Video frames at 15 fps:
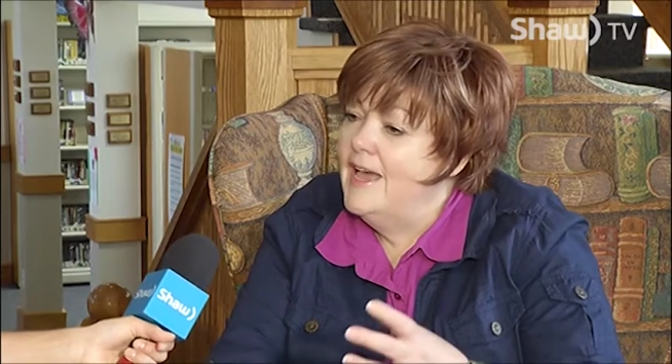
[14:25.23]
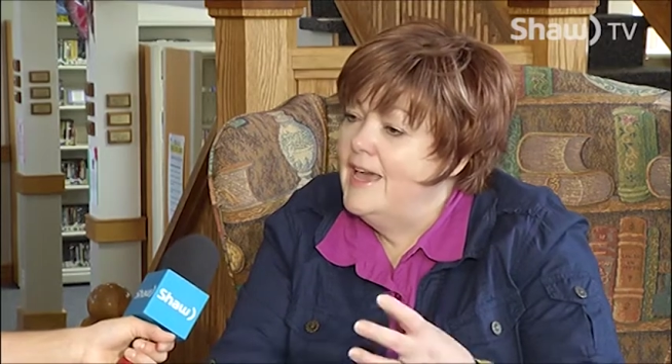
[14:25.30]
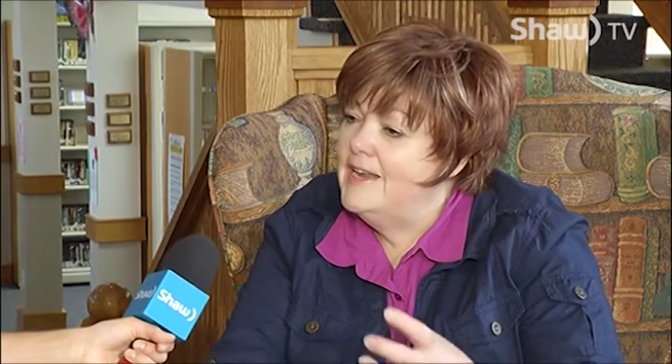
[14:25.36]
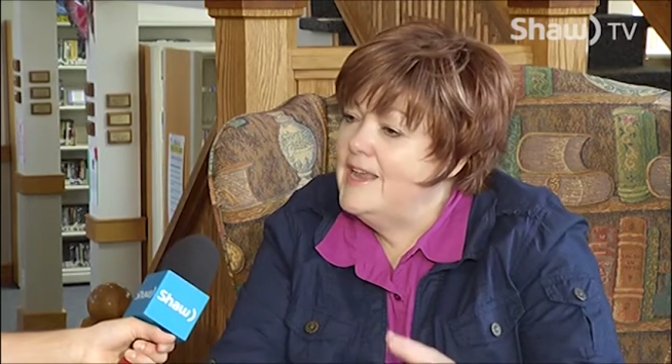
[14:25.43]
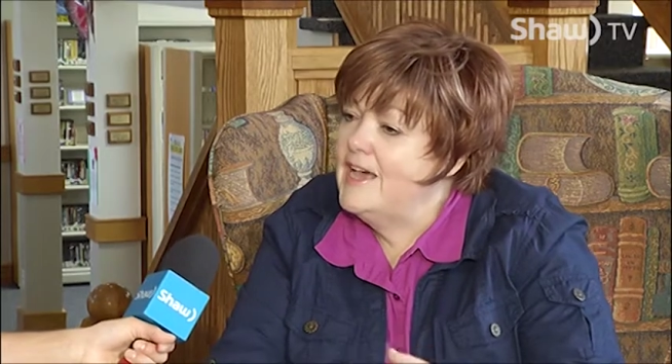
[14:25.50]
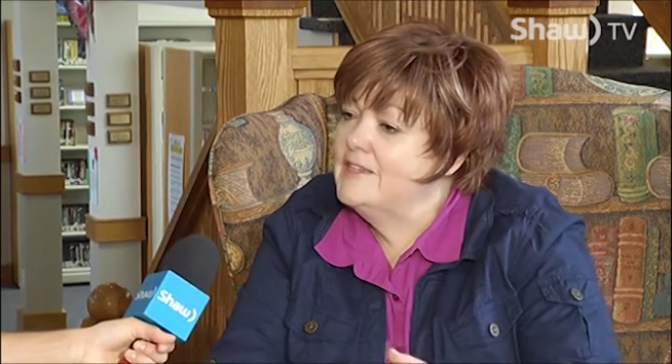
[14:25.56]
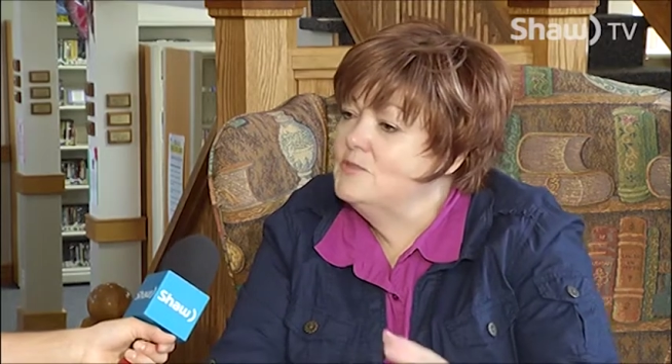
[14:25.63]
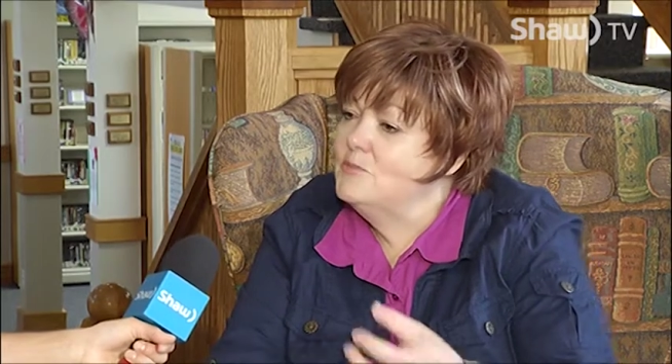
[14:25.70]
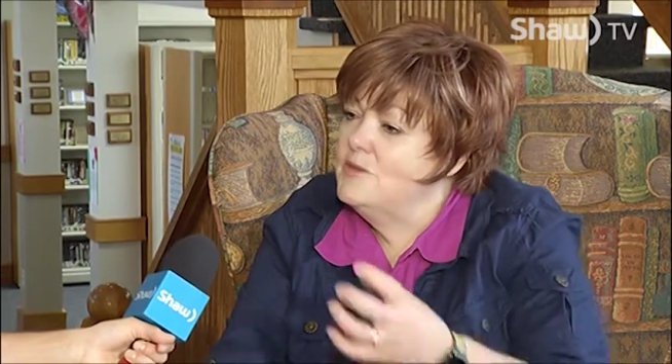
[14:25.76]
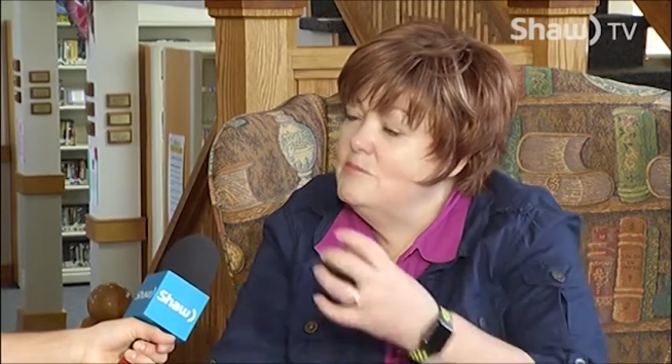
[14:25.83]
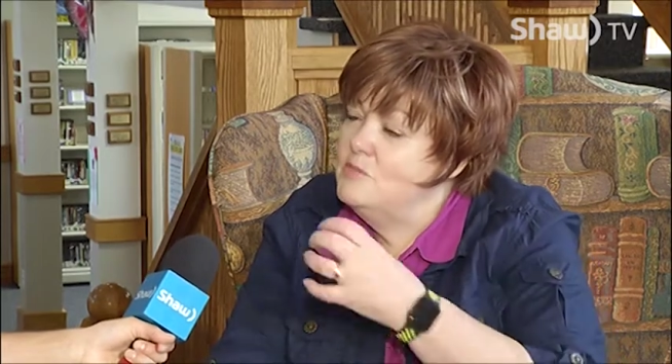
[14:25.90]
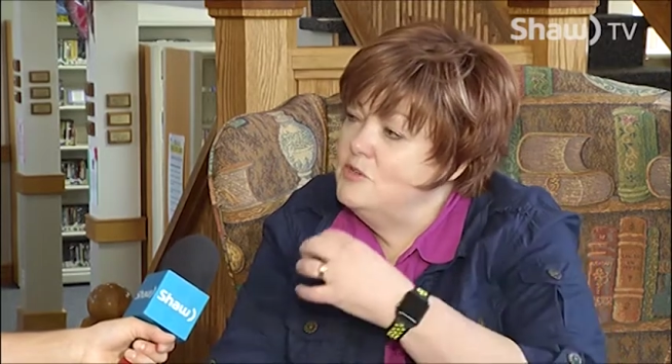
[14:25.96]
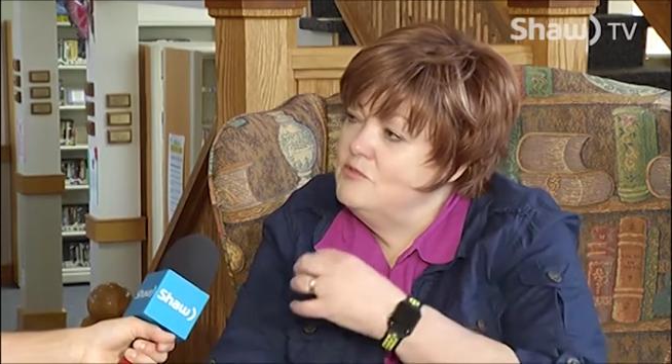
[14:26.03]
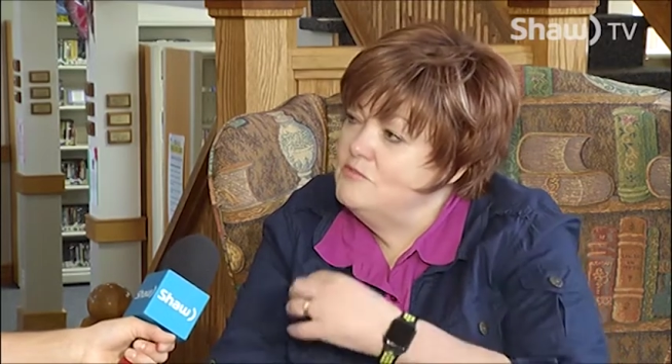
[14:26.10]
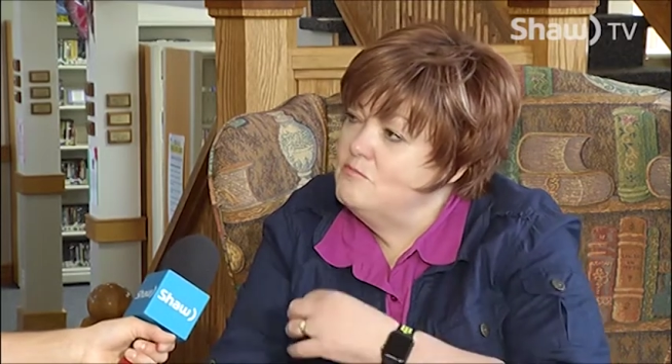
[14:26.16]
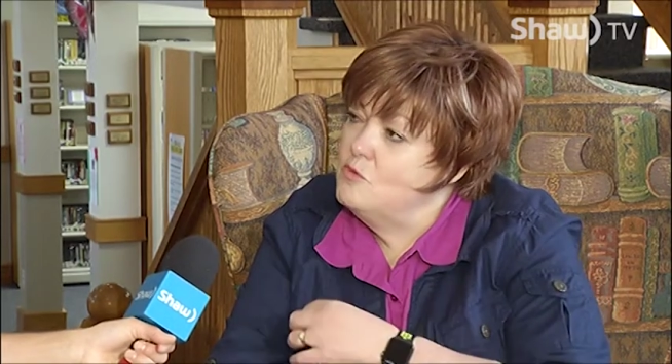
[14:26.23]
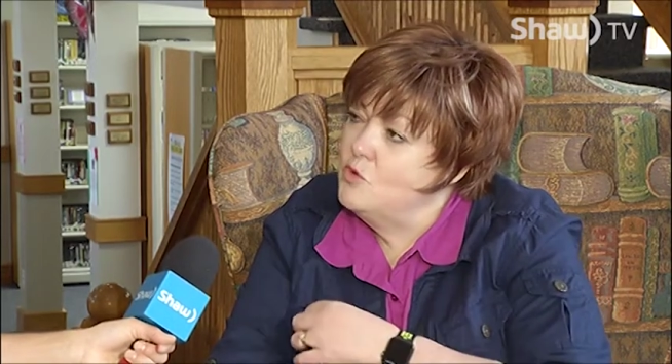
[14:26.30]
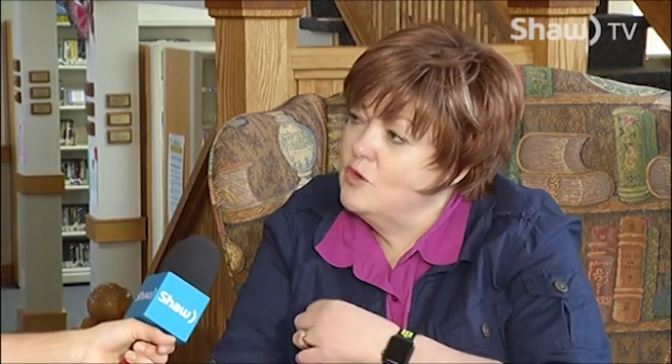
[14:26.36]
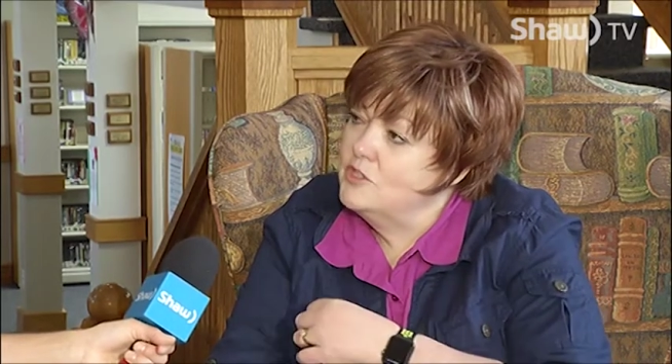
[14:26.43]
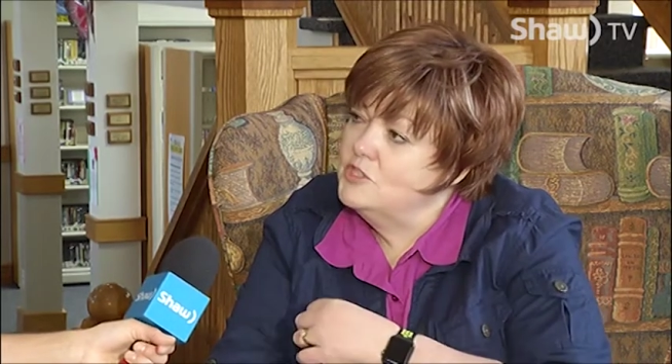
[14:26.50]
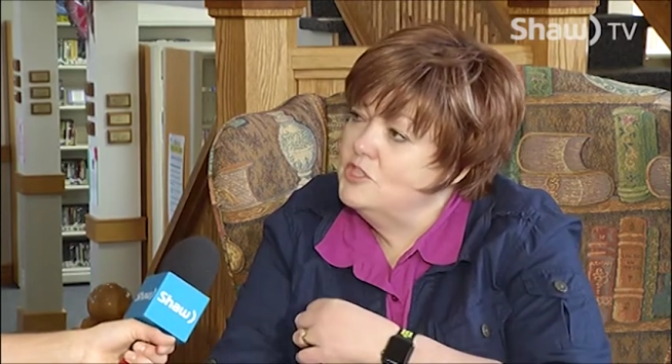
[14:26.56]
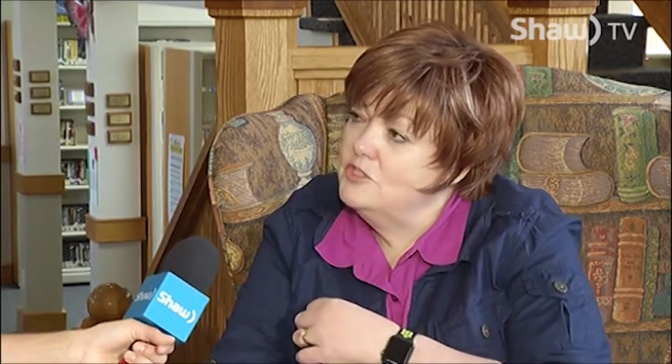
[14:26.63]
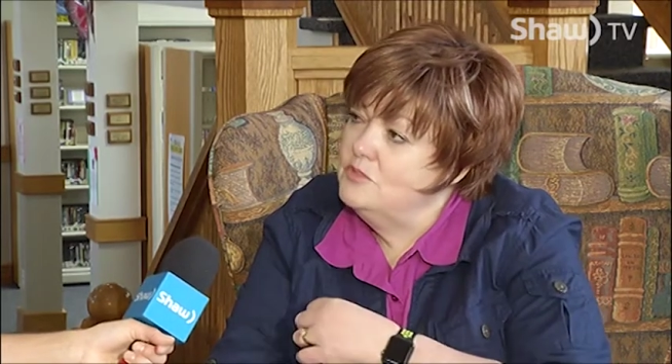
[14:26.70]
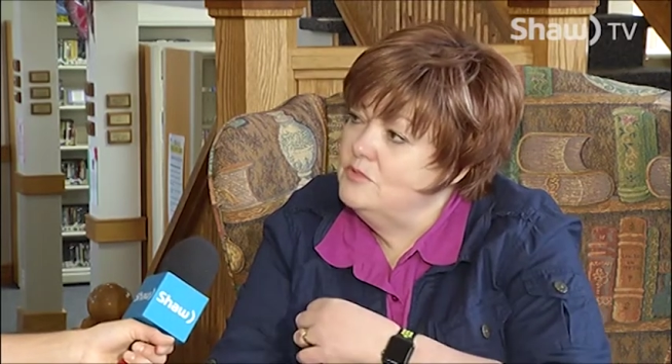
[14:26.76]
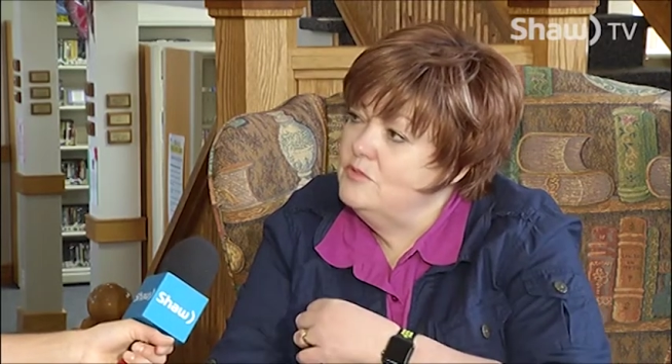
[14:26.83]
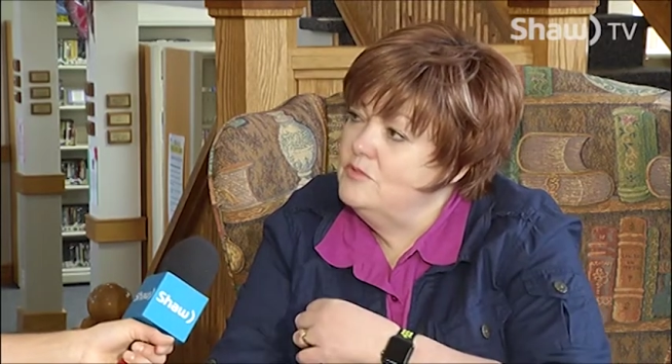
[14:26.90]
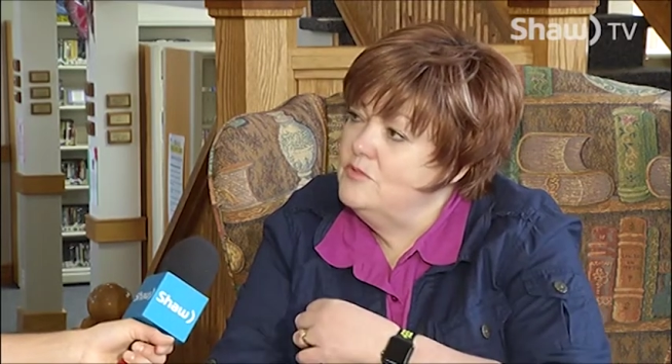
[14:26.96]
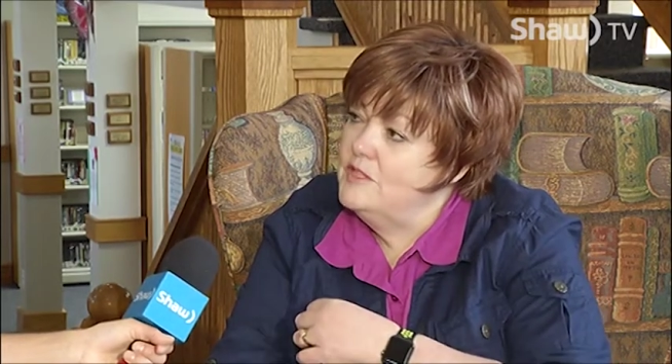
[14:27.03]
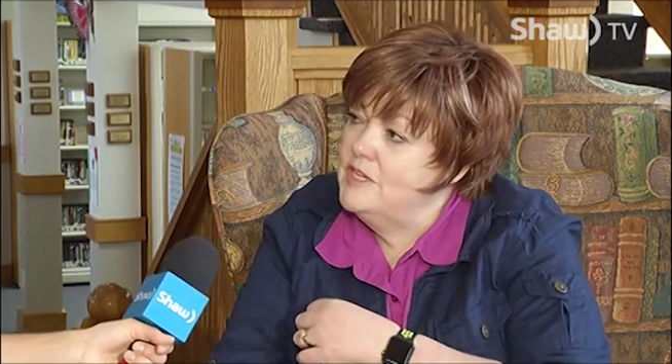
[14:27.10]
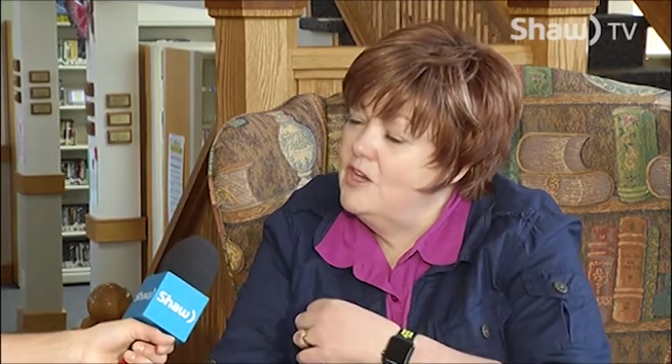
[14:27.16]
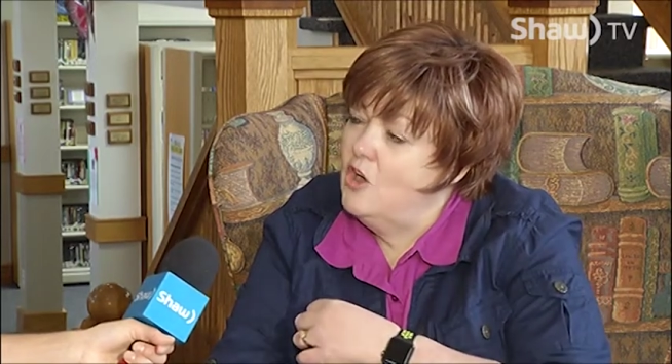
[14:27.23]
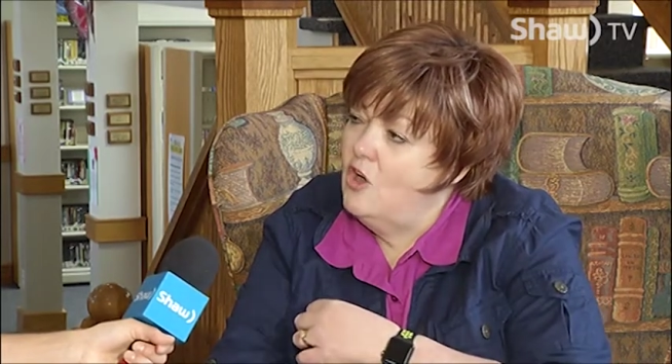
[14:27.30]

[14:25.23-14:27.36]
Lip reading: And as we move more to the